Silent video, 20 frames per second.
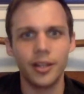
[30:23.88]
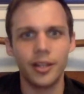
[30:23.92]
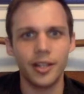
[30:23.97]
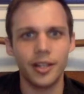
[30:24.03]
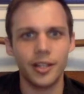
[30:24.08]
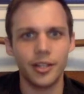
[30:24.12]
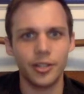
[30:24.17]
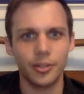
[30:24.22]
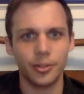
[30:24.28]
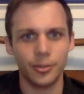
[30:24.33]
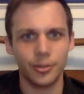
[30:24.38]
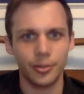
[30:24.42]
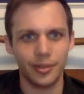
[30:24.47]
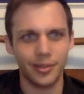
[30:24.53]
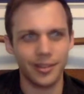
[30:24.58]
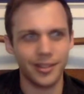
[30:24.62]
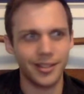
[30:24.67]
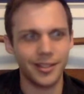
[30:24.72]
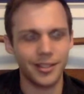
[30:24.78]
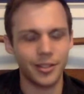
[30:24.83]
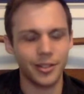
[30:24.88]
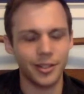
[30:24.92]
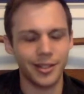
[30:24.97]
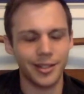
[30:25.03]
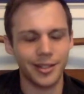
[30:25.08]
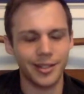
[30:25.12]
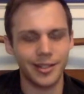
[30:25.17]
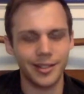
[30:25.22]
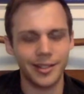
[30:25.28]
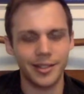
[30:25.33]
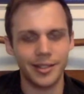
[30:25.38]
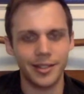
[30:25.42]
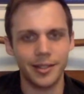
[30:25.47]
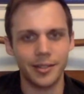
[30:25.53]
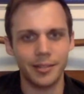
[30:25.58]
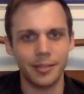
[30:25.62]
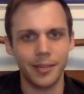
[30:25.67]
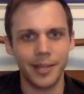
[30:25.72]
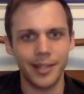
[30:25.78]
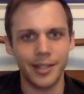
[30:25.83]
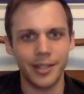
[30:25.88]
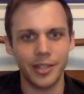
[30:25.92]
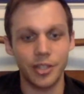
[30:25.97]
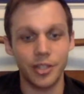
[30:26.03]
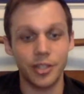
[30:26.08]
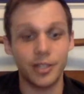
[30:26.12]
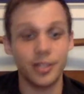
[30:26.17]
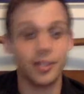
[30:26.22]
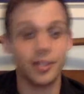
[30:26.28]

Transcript: intricate, intricately uh, managed